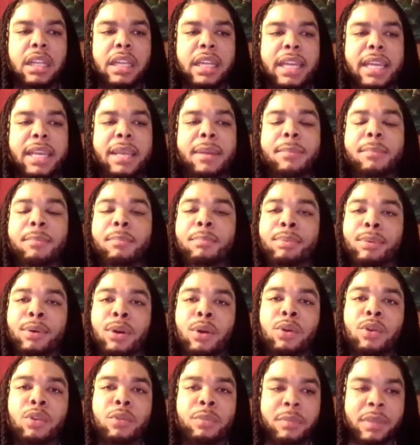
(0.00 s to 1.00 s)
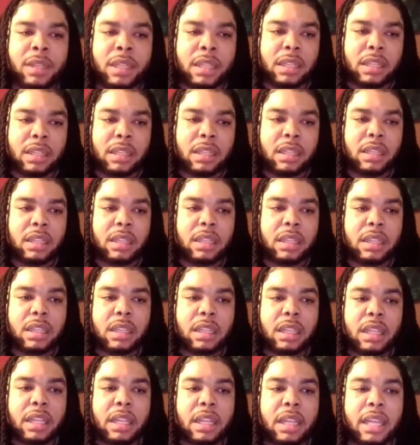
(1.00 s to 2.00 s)
it broke me.
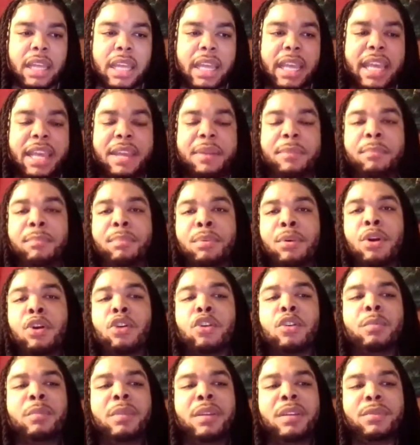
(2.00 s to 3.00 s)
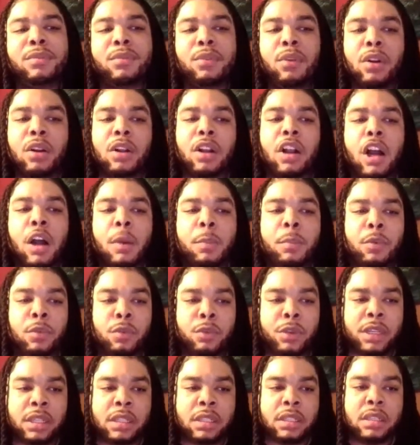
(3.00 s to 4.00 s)
It broke me for a couple
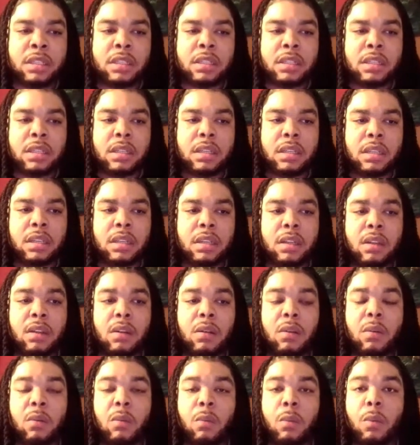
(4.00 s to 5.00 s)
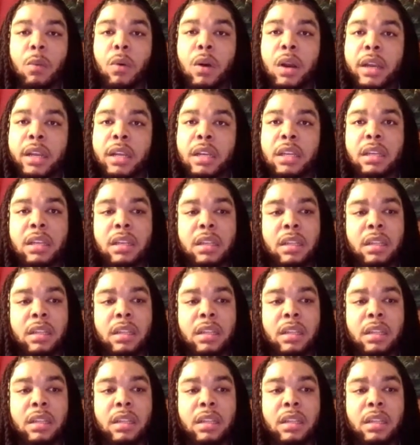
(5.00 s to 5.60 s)
reasons. One,